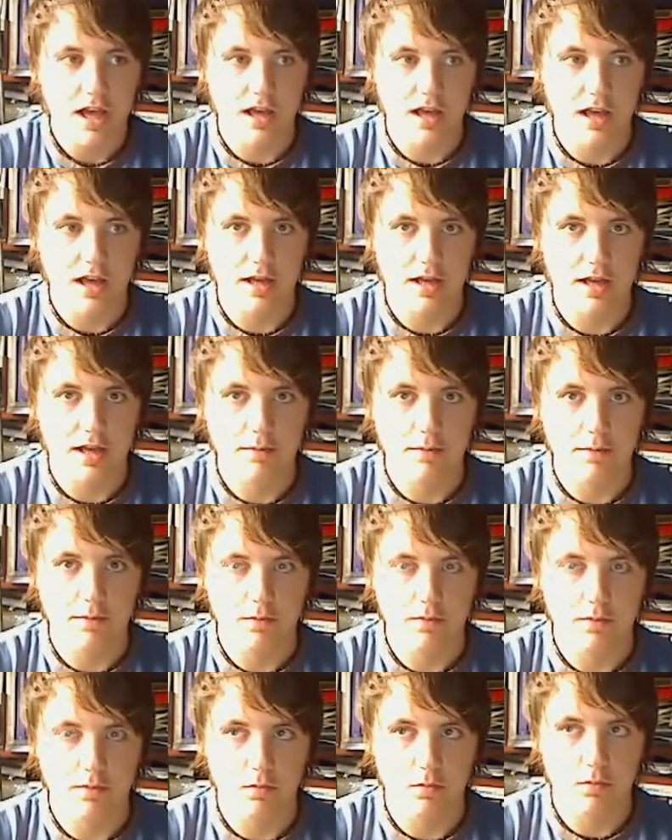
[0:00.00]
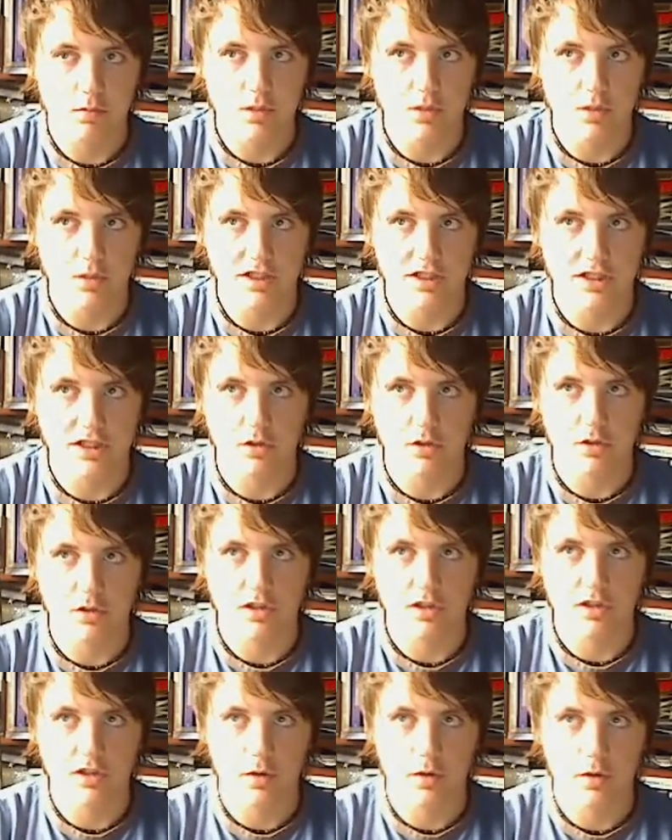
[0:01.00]
um, which is
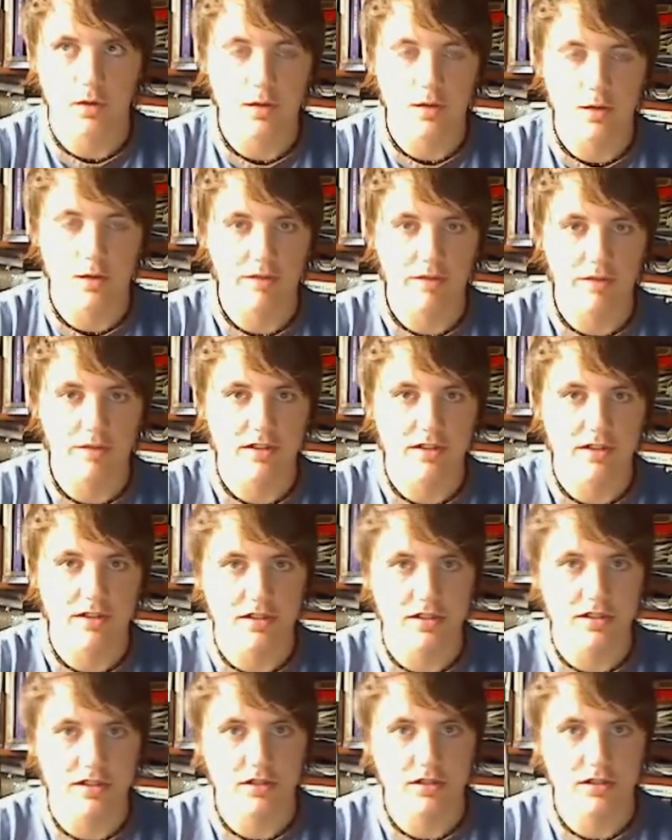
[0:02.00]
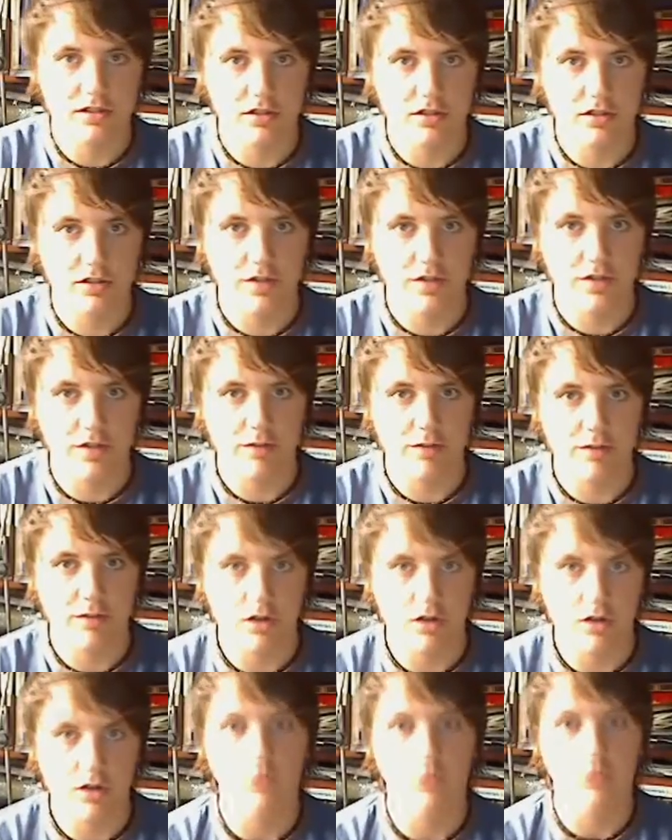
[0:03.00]
also equivalent to Duke of Edinburgh
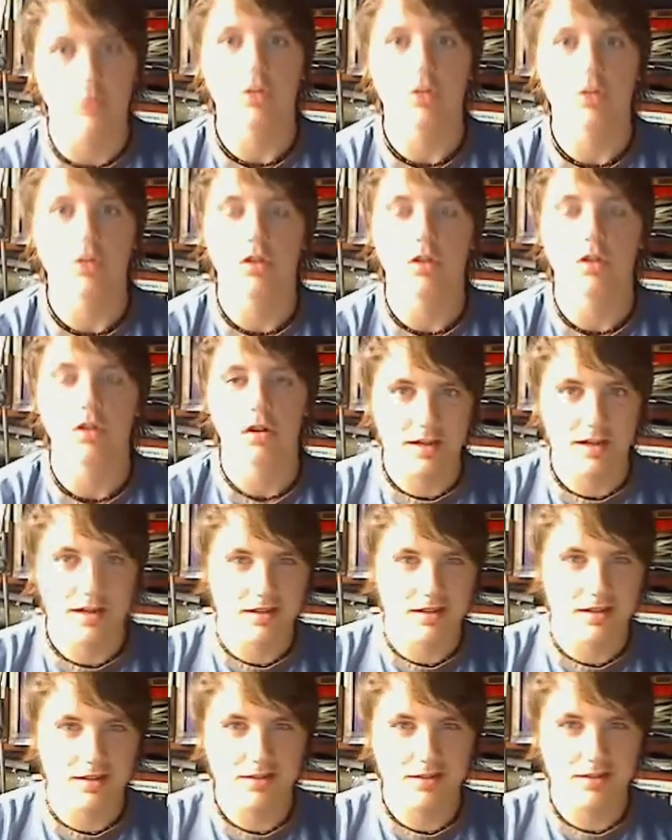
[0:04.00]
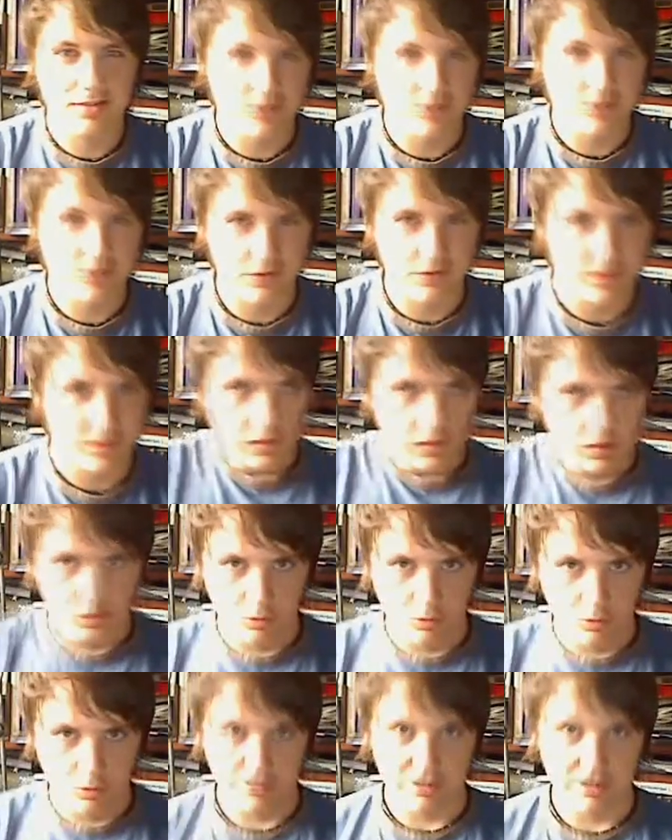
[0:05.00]
Gold. Uh, I'm sort of
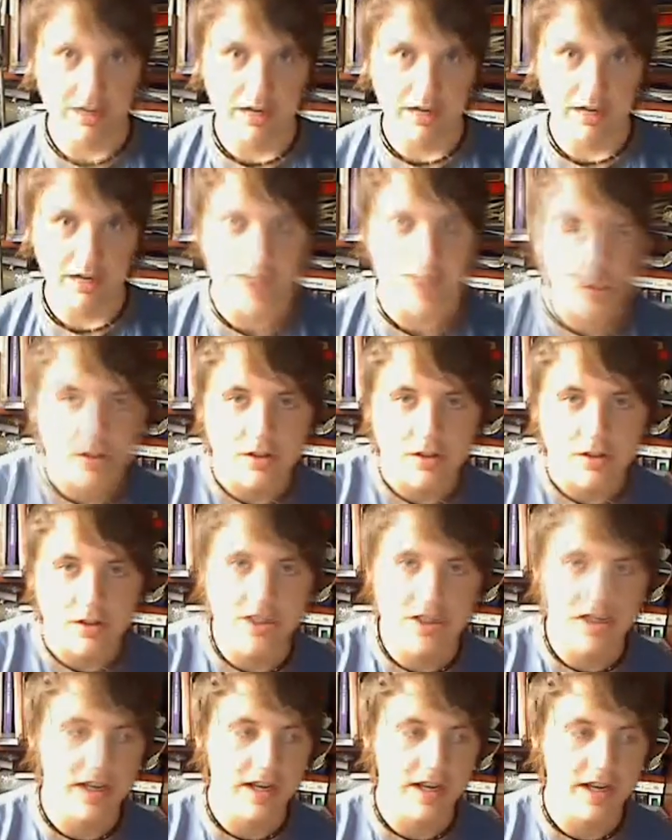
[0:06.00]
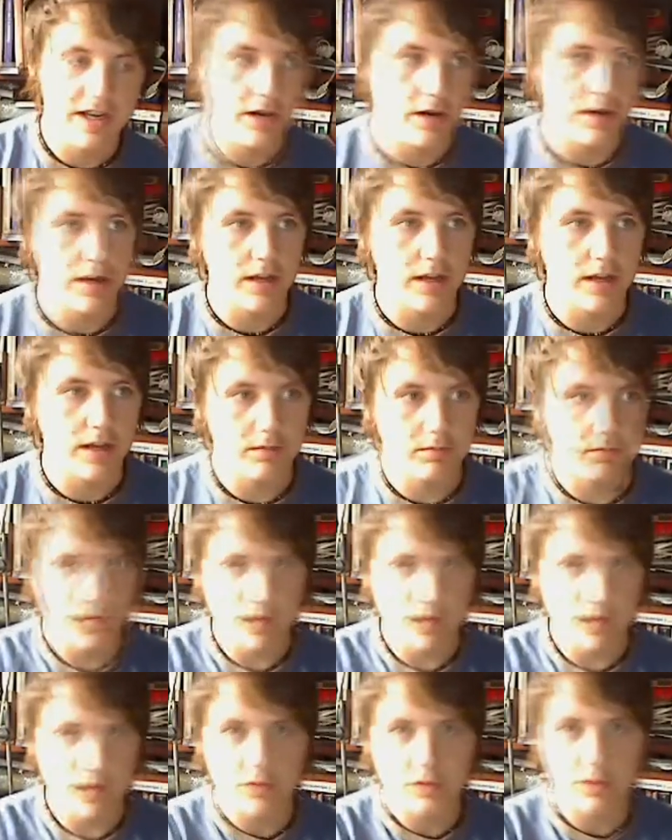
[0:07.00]
wondering how that's going to turn out. Um,
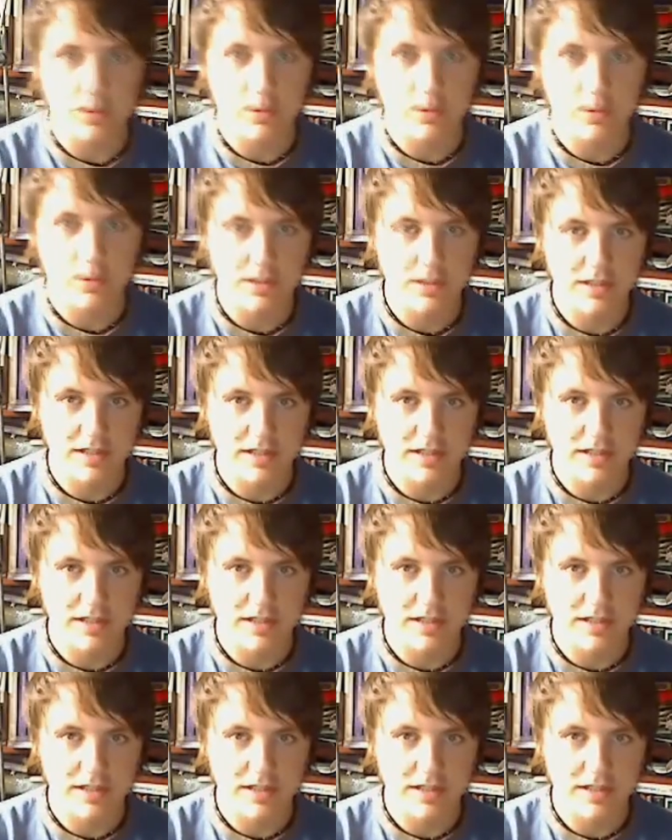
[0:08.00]
last week we